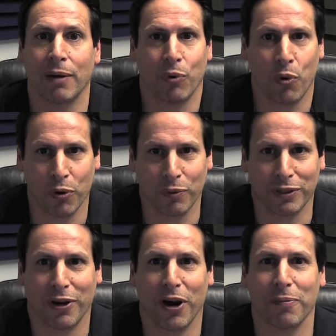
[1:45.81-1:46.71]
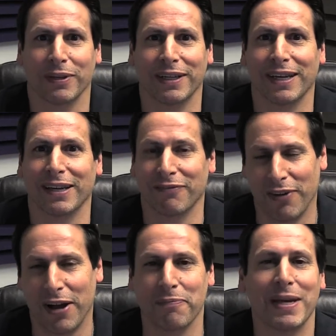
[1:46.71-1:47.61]
or with Carbolyn in
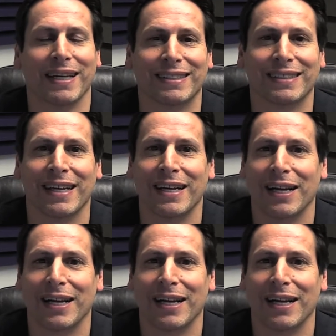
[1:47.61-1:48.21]
5 minutes,